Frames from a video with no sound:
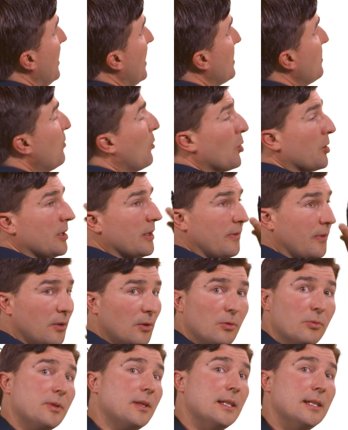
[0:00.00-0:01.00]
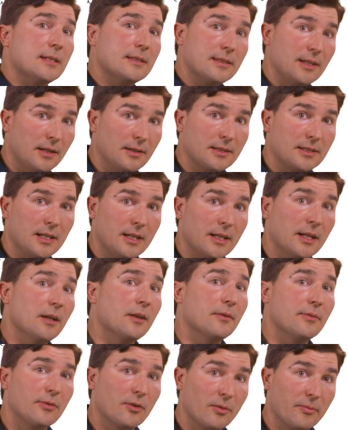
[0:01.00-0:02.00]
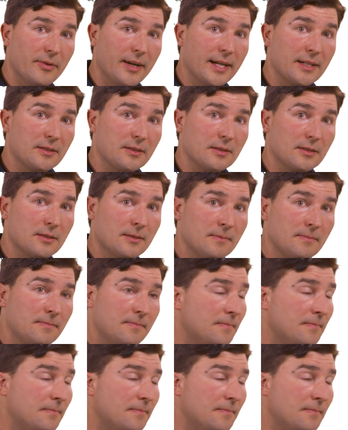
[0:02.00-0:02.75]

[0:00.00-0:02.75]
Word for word: That's more difficult with these cells than the other form factors.